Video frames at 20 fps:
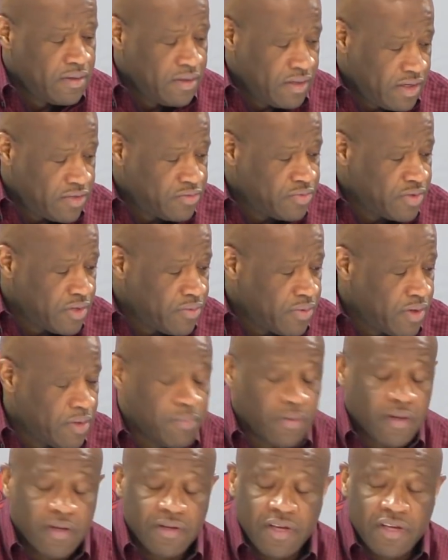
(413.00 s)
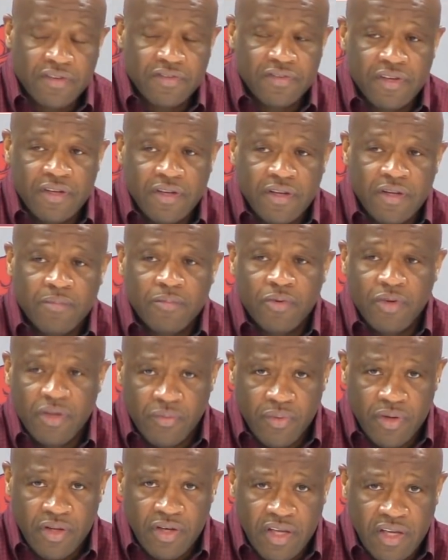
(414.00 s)
as we get ready to play Texas A&M.
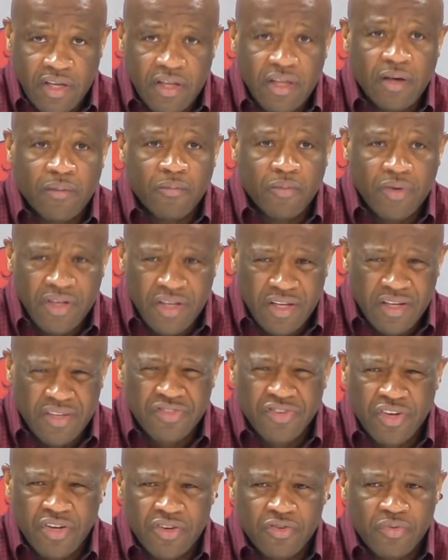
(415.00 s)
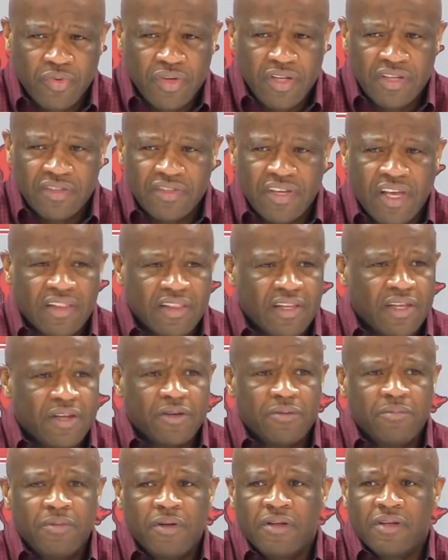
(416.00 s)
We need him. We need his energy. We need his
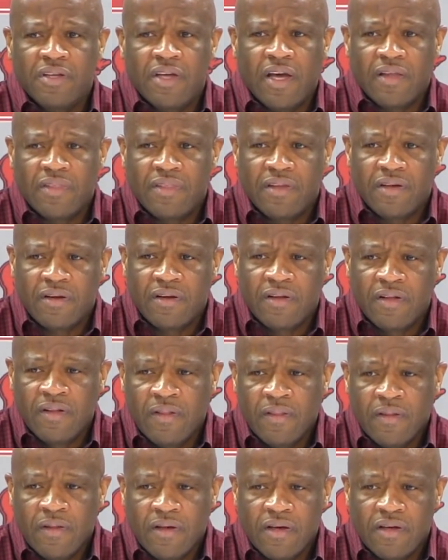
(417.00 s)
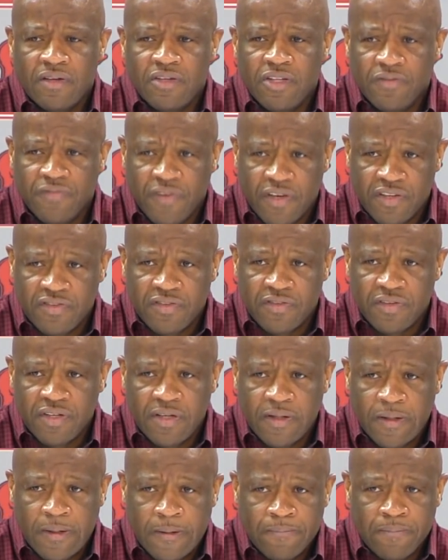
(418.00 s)
athletic ability out there.
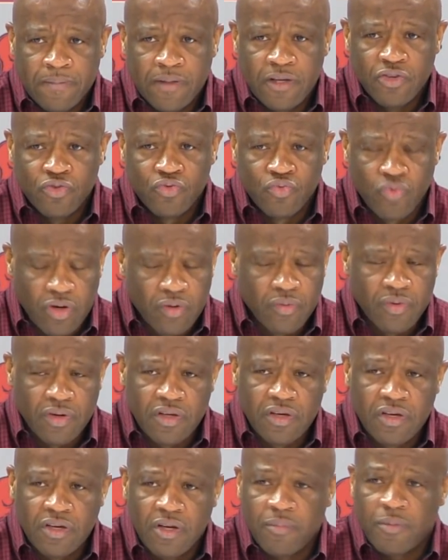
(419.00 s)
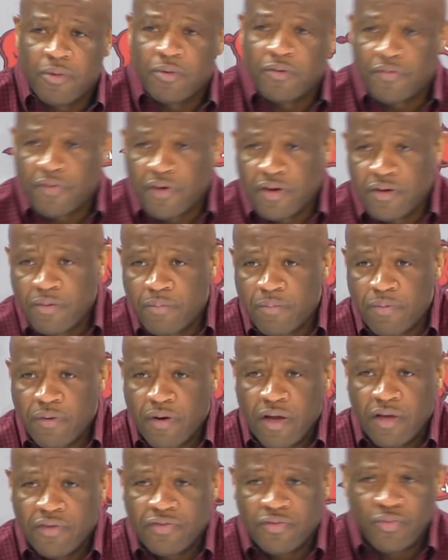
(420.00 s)
Defensively, he's really, really good up on the front of the
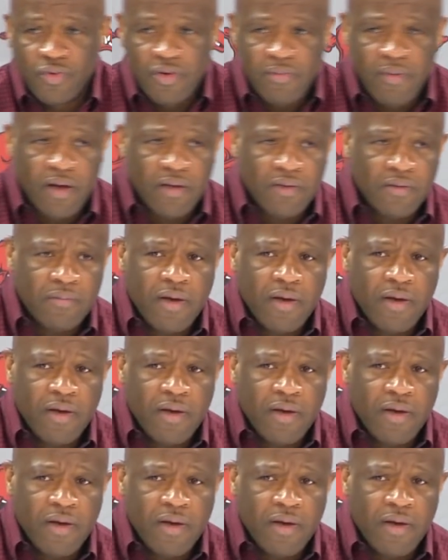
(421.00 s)
press, rebounding the